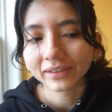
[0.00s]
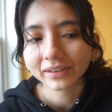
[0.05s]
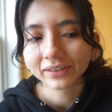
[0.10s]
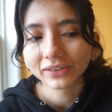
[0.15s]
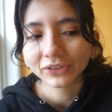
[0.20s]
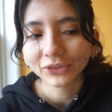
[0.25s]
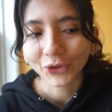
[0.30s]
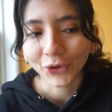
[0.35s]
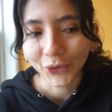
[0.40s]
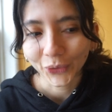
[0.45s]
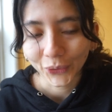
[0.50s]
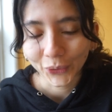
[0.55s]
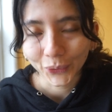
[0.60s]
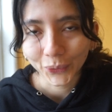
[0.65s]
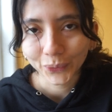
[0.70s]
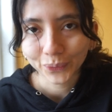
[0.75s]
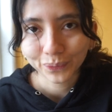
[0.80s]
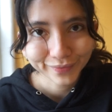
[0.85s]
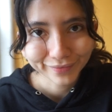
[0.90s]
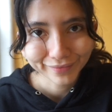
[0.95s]
so
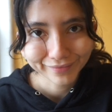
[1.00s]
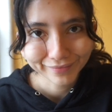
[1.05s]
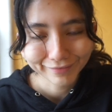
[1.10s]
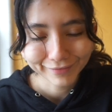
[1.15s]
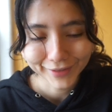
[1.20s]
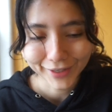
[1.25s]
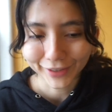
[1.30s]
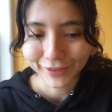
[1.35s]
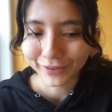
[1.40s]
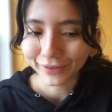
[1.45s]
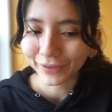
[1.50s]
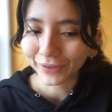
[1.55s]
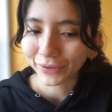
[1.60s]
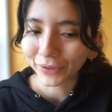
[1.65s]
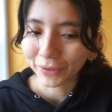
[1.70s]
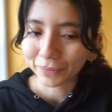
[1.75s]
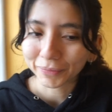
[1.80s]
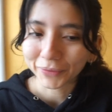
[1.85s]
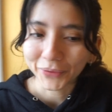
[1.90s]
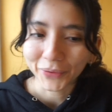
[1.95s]
I'm gonna look
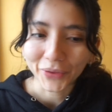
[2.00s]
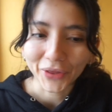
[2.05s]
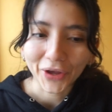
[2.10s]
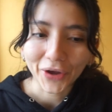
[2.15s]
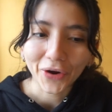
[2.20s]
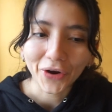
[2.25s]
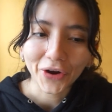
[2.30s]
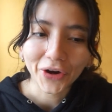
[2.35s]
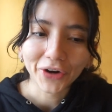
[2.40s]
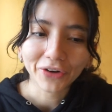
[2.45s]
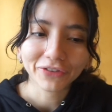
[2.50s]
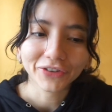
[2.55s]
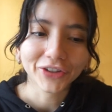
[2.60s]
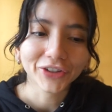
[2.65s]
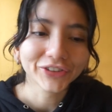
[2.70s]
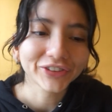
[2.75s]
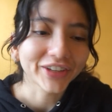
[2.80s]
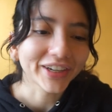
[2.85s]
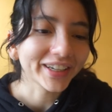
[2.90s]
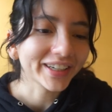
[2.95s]
up who they are for
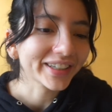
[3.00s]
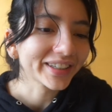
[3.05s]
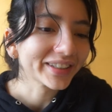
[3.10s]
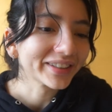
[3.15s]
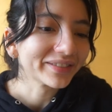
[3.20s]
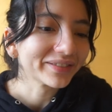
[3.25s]
a second.